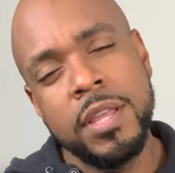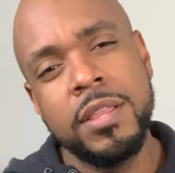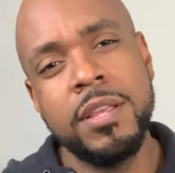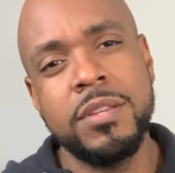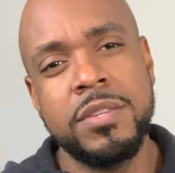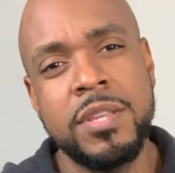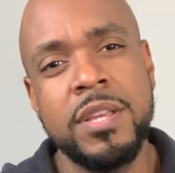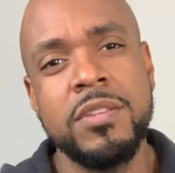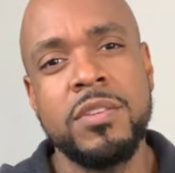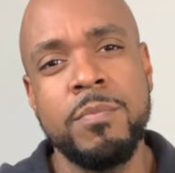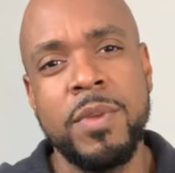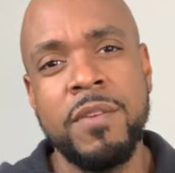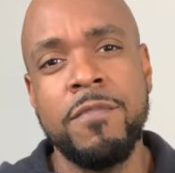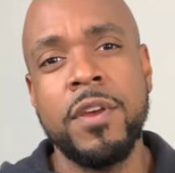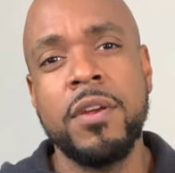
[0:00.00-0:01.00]
this tends to
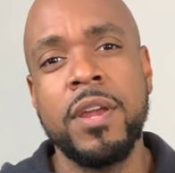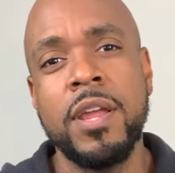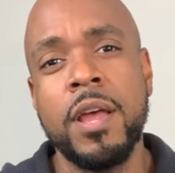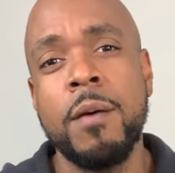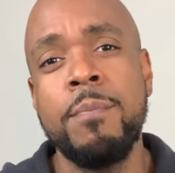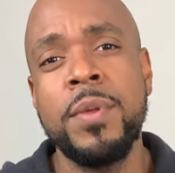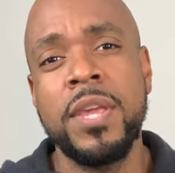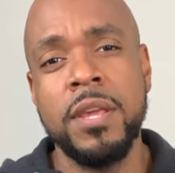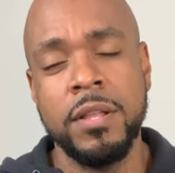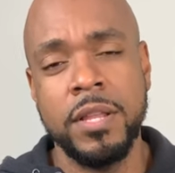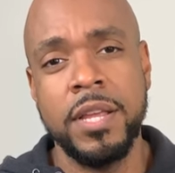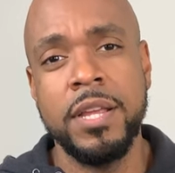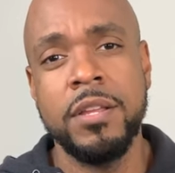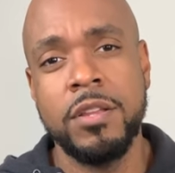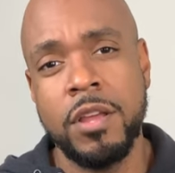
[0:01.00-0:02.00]
be very
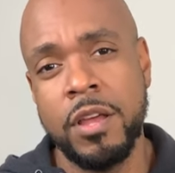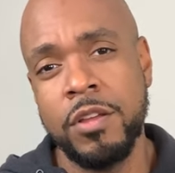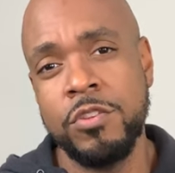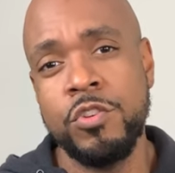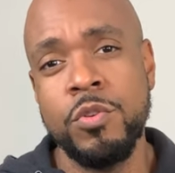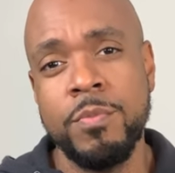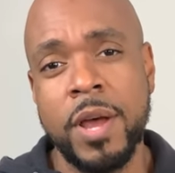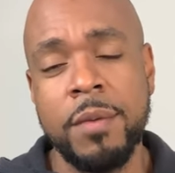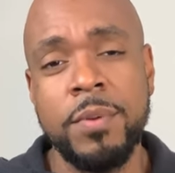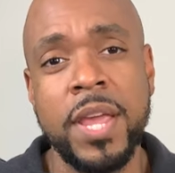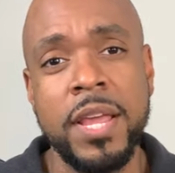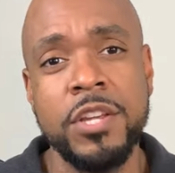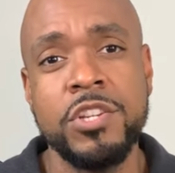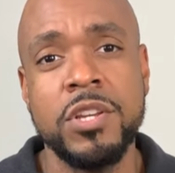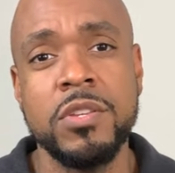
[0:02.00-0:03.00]
appealing uh, to my
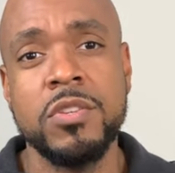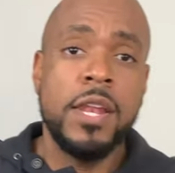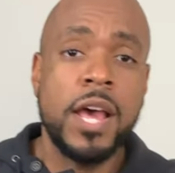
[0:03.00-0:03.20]
patients.